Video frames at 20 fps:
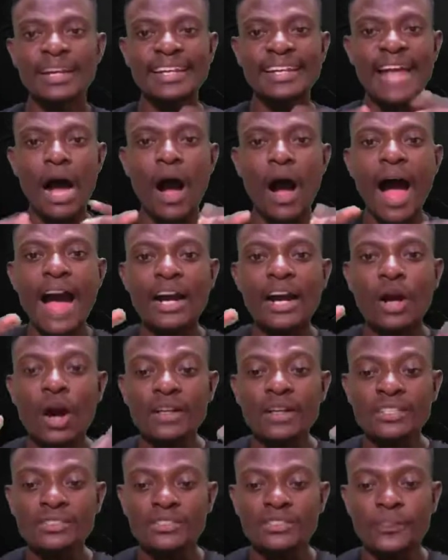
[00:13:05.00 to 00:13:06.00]
Now,
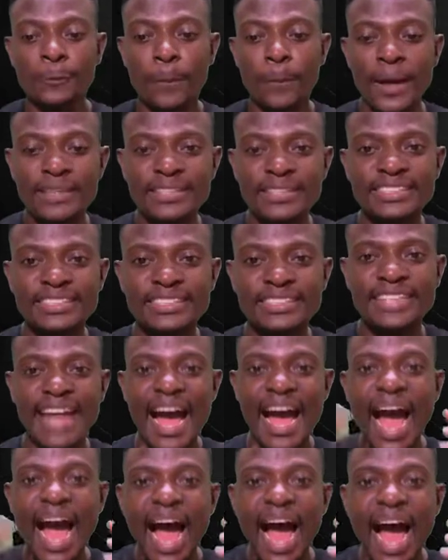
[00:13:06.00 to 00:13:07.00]
according to this passage, the
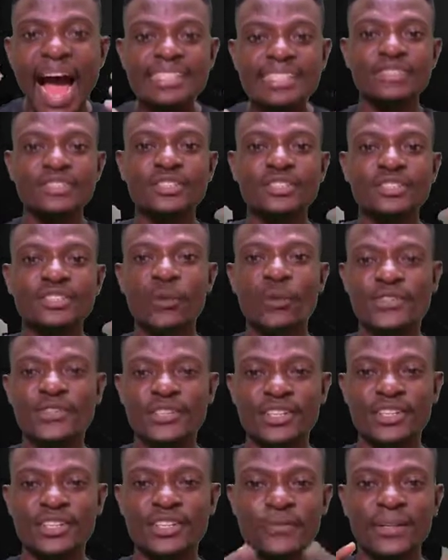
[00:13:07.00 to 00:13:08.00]
answer to this
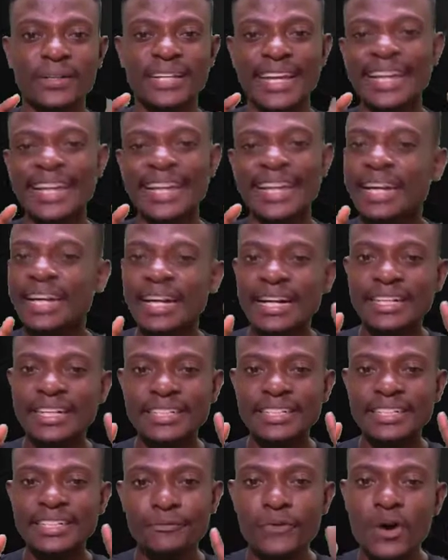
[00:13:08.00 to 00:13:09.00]
question is found in
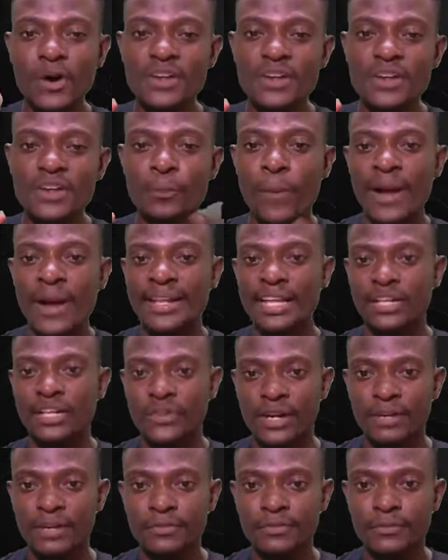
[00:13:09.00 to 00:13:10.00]
the first
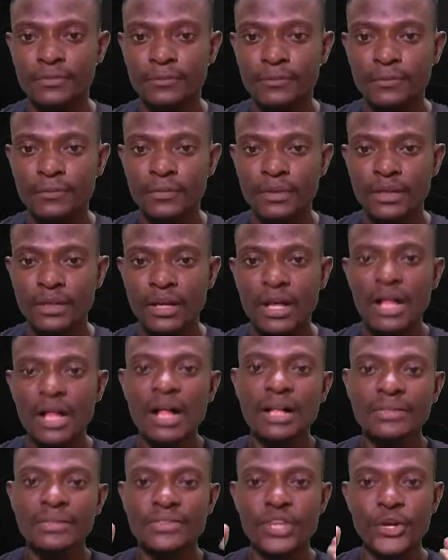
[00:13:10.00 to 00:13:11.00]
paragraph.
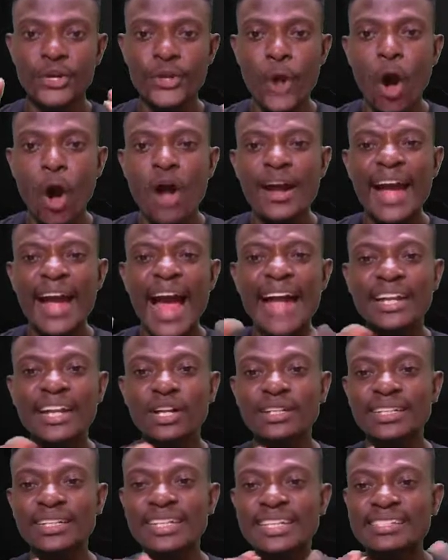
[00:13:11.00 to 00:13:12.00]
The young are
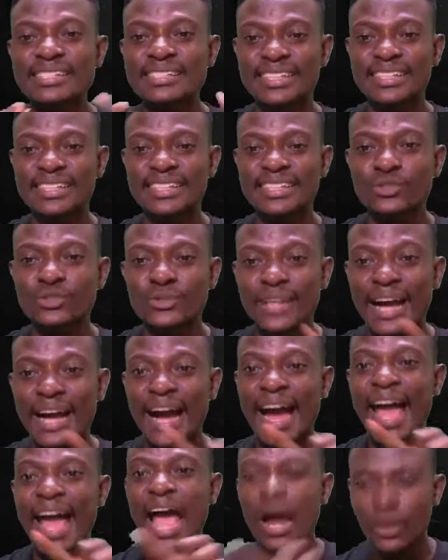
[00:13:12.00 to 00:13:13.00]
not listening to
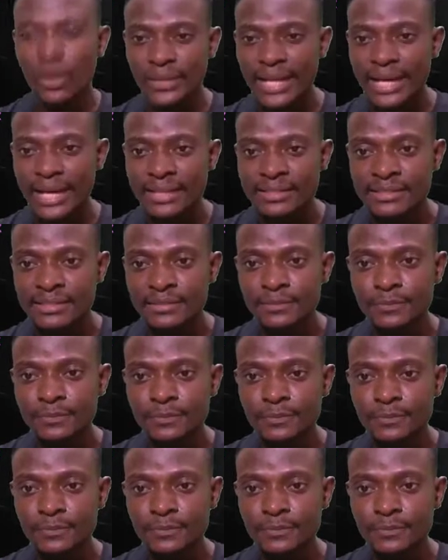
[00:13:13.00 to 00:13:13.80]
their elders,